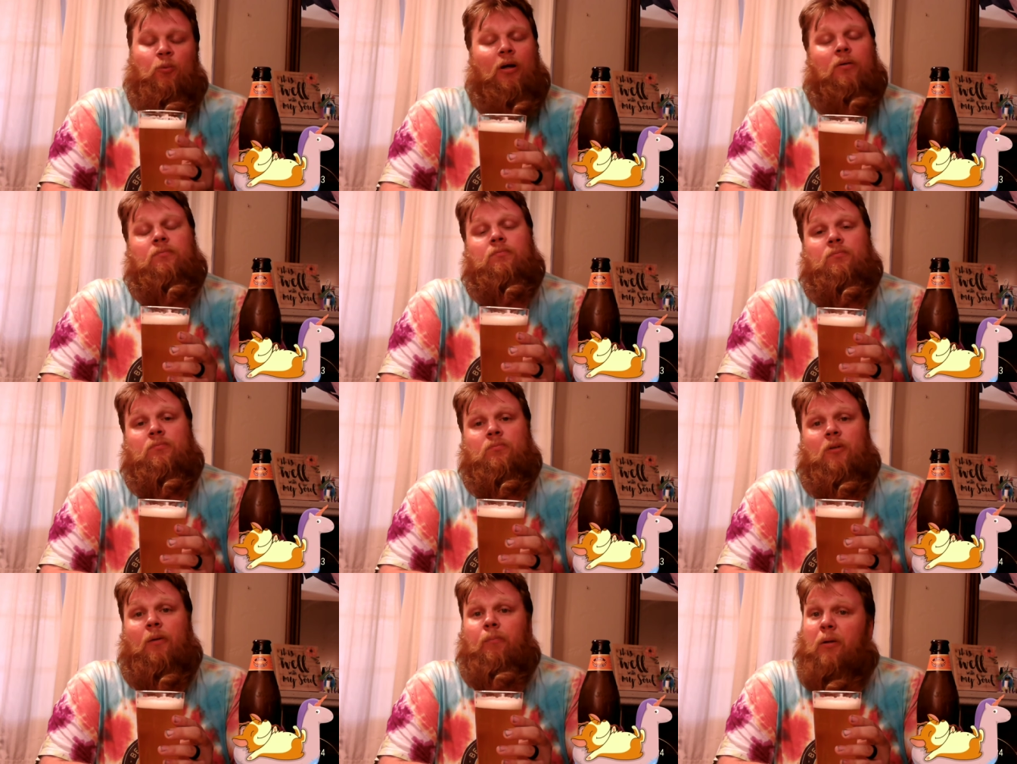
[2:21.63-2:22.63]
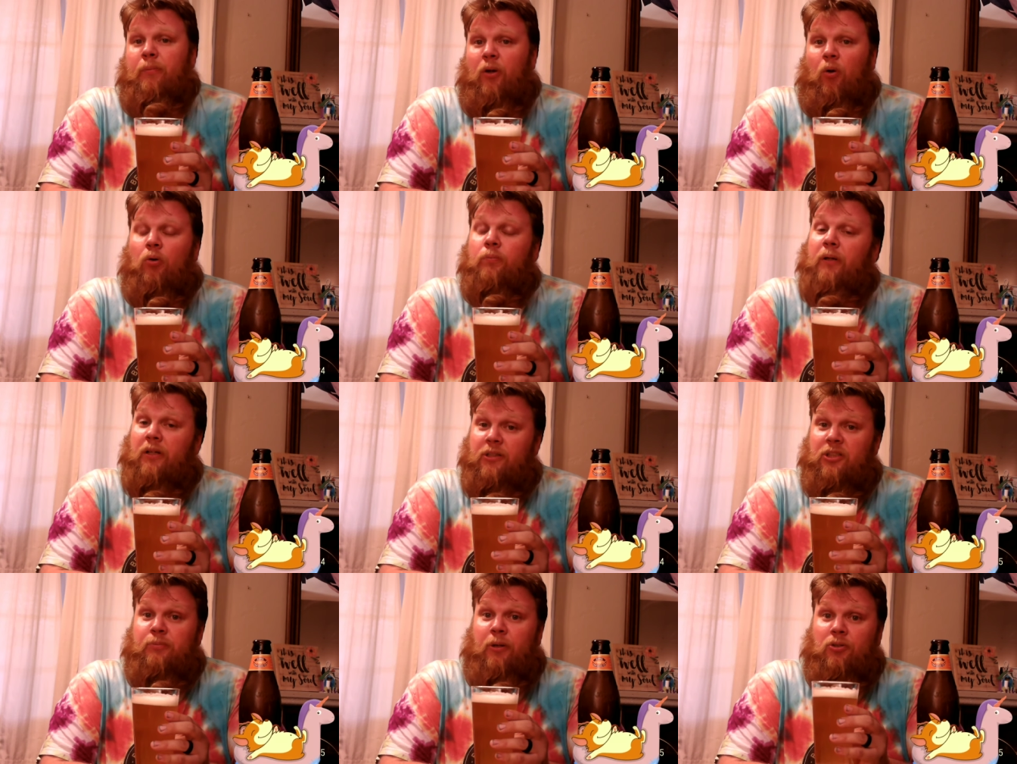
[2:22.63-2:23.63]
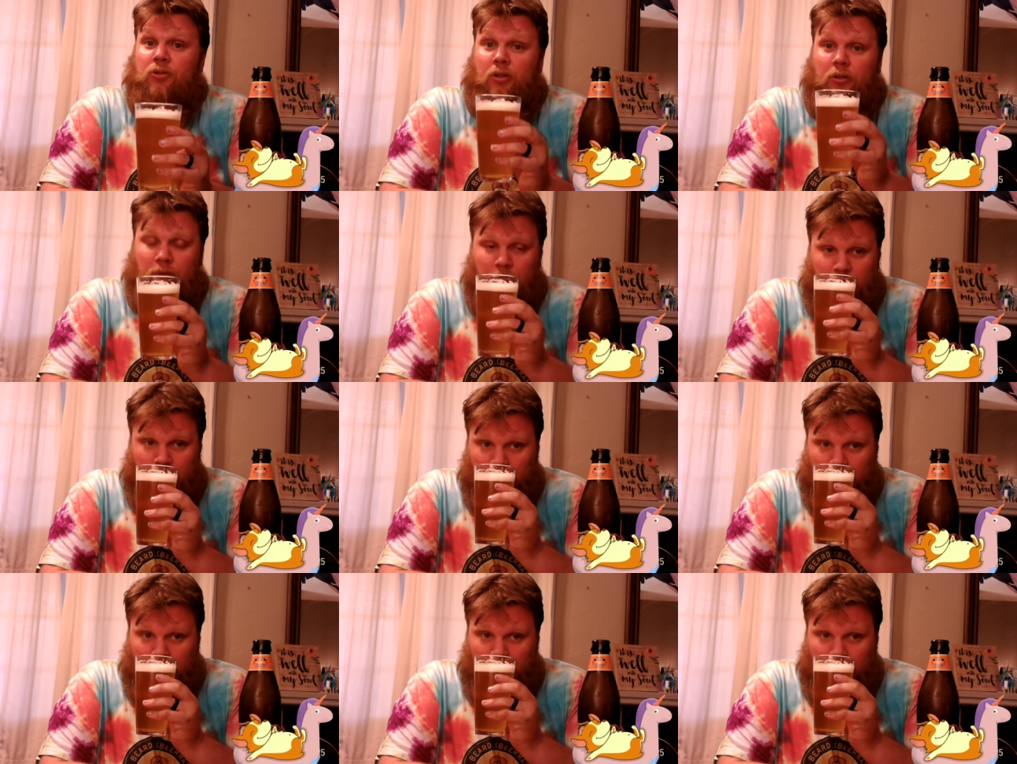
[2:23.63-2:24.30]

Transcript: Well, it may be old, but it smells good.